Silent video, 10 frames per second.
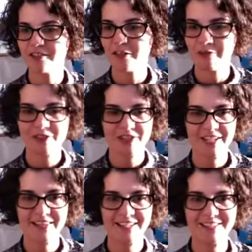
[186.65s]
So I'll be
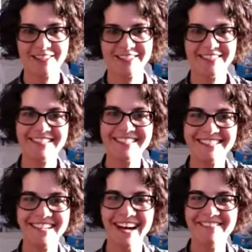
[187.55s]
trying that too.
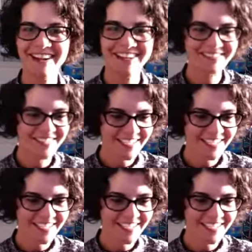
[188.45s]
Hi, Mom.